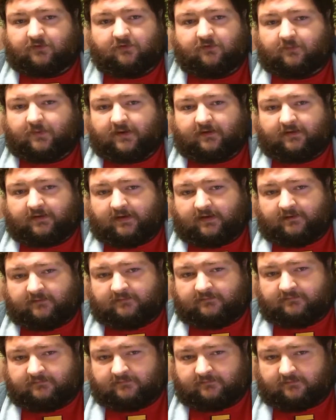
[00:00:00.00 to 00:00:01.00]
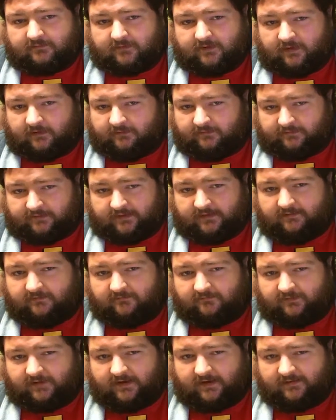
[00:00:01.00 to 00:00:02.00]
know about yet, or can't think
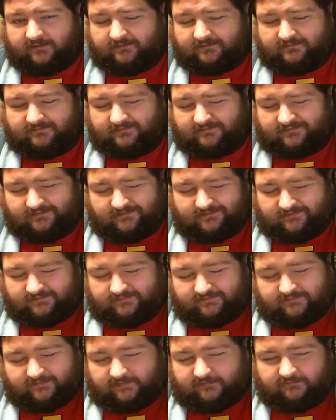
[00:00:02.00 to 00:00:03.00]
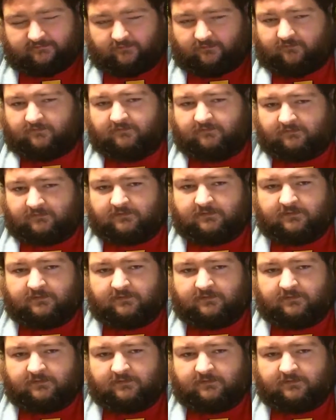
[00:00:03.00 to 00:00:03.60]
of yet. It's all